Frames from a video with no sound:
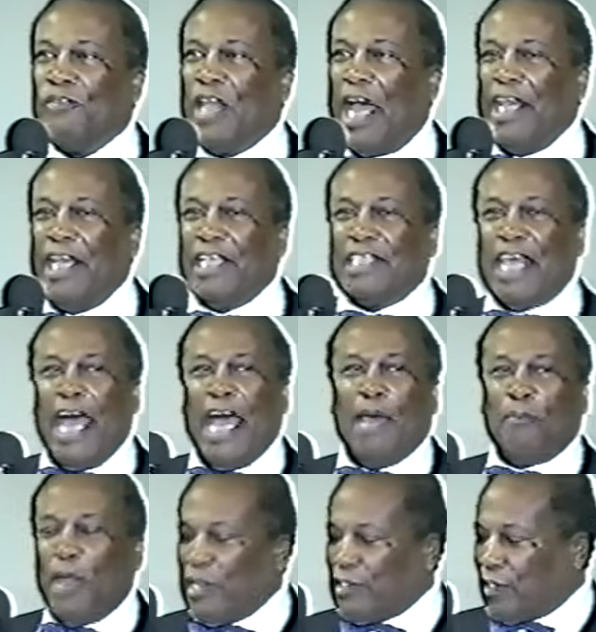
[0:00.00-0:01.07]
Now,
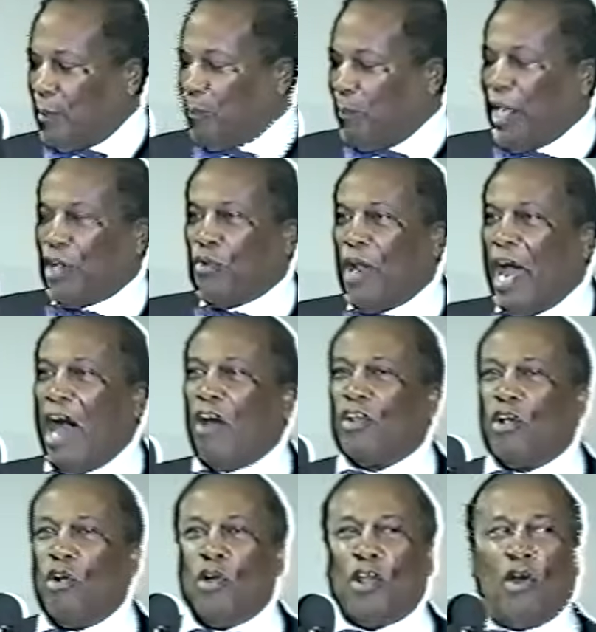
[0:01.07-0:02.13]
anytime there's a big
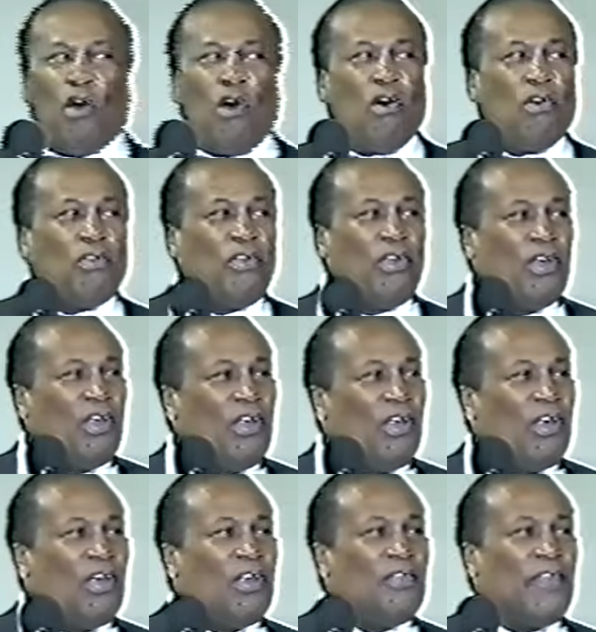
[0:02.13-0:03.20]
crowd going on
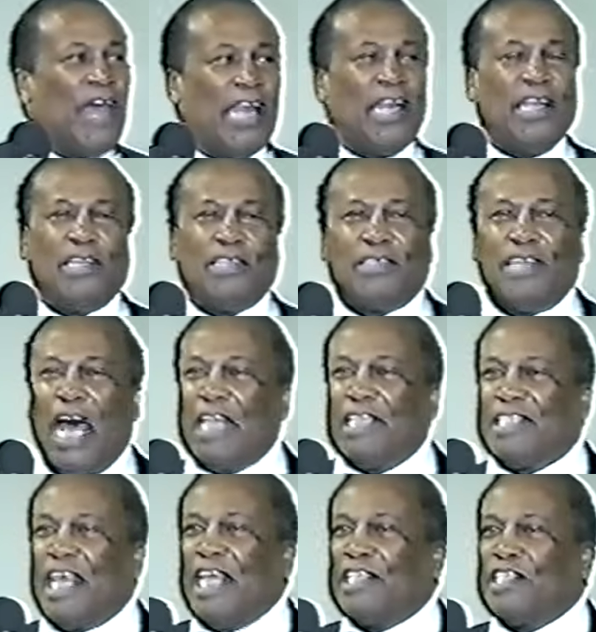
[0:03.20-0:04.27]
that is
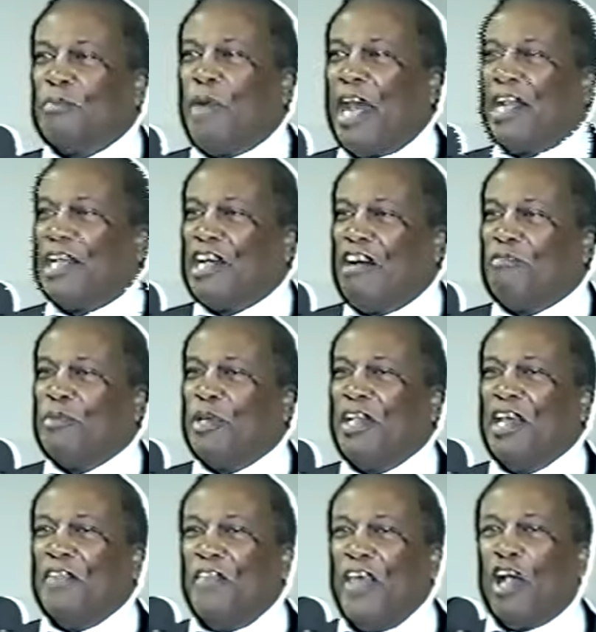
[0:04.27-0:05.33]
not sanctioned by the
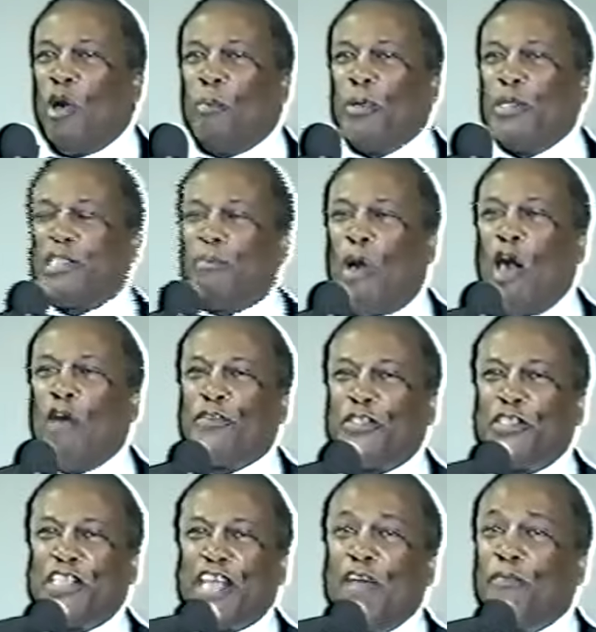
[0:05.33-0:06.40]
government, they're going to put some
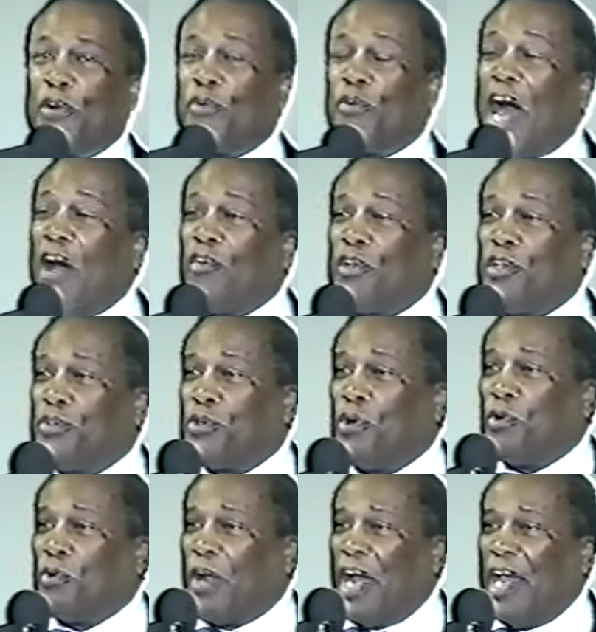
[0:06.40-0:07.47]
officers there for crowd
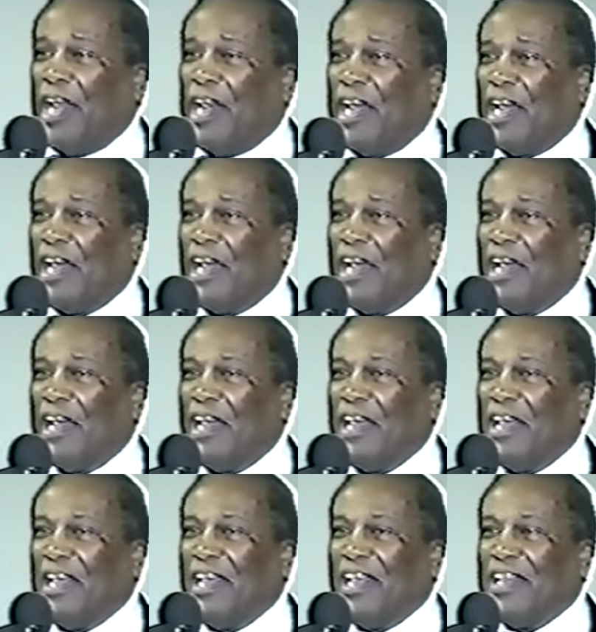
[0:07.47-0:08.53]
control, right?
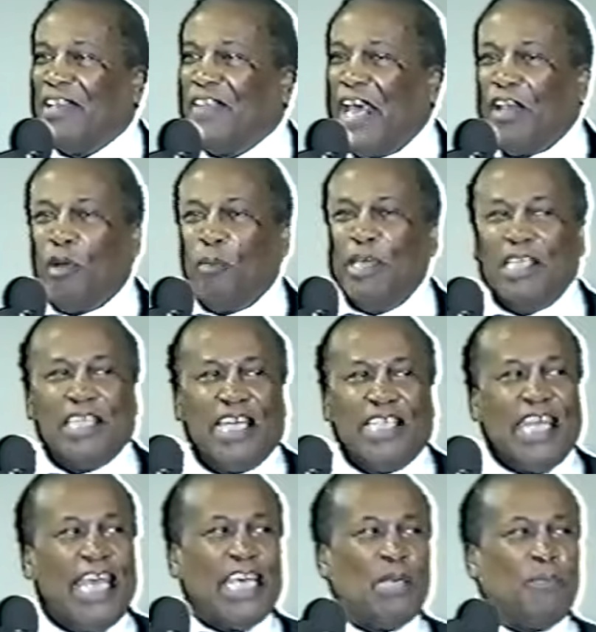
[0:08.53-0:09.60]
That don't mean they're
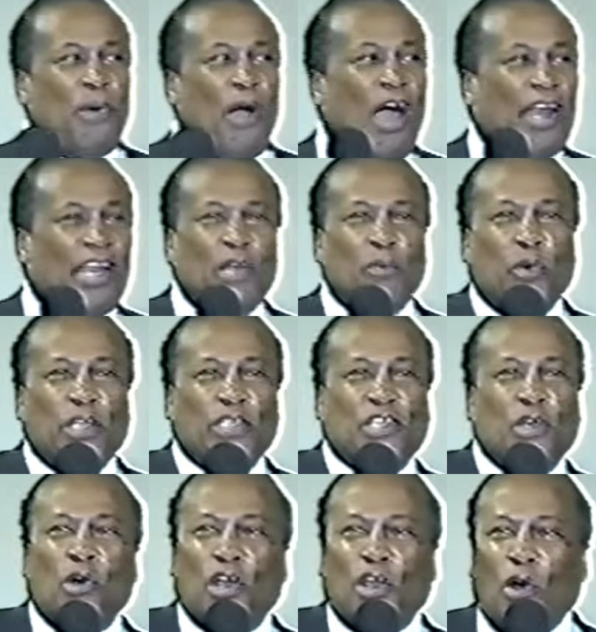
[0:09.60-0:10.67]
taking part in what's
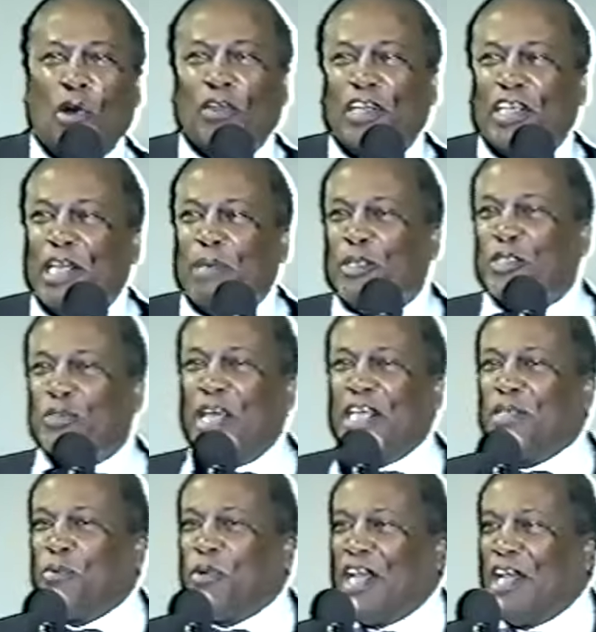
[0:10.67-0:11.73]
going on, the
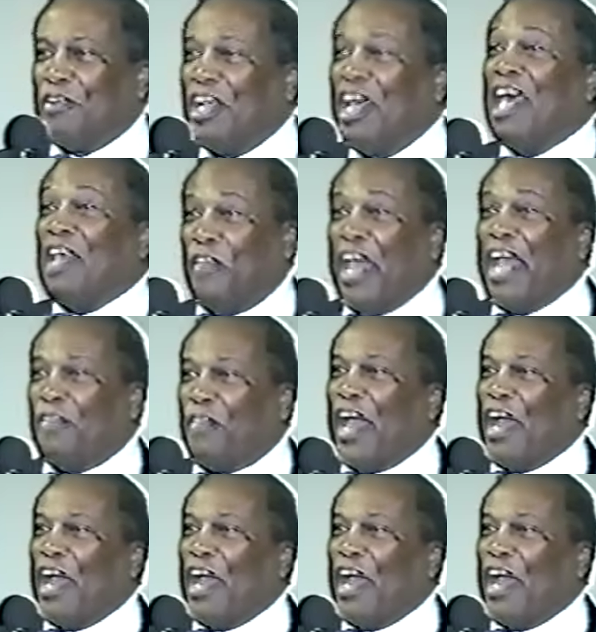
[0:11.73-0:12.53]
demonstration, whatever. They are